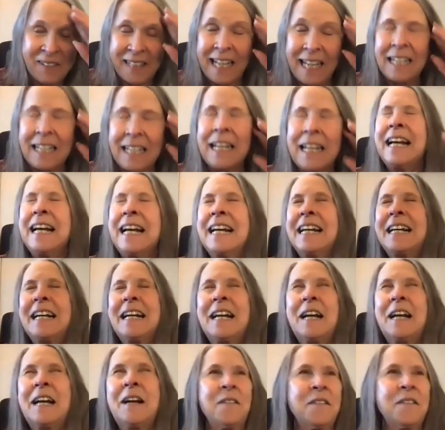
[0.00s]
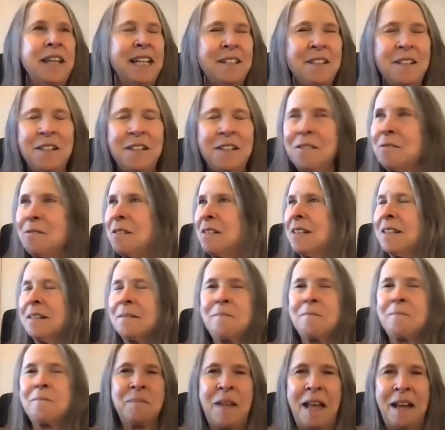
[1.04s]
you know then you'd
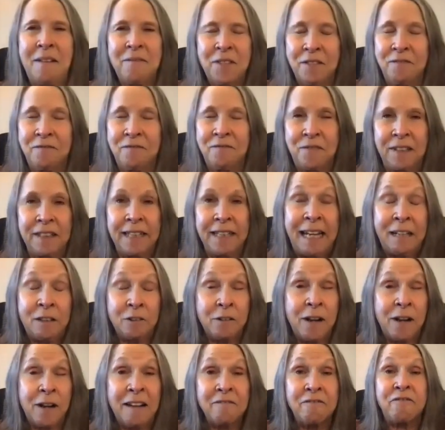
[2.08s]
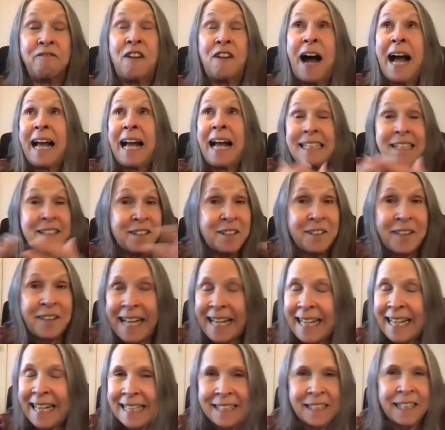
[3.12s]
um, have to later on find their
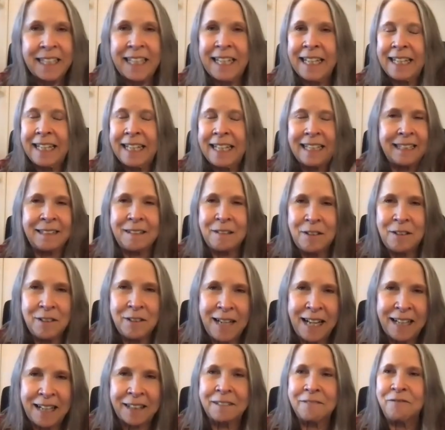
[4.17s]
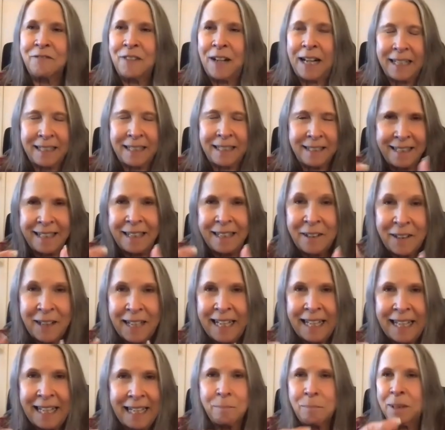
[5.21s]
hand again and you're not going to find their
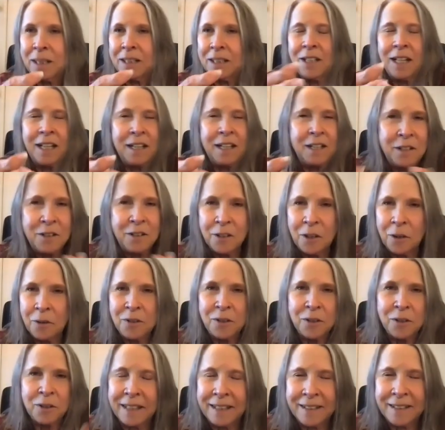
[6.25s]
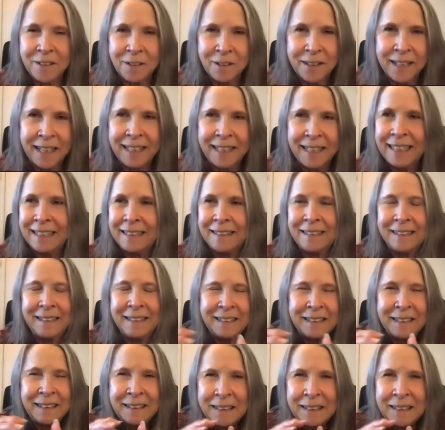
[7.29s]
hand but you know you're you're getting